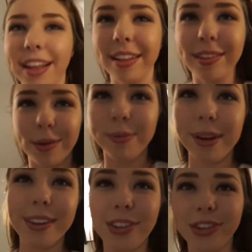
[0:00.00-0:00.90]
that so
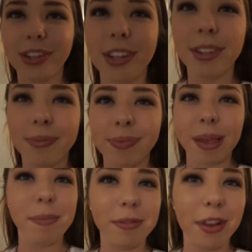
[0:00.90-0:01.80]
much
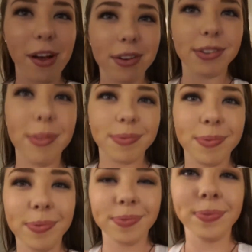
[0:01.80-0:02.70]
in my vlogs.
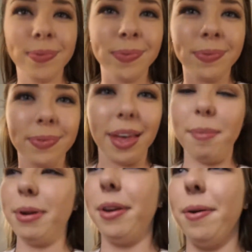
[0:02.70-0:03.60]
Okay,
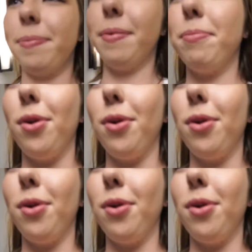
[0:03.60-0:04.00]
I'm gonna go. I'm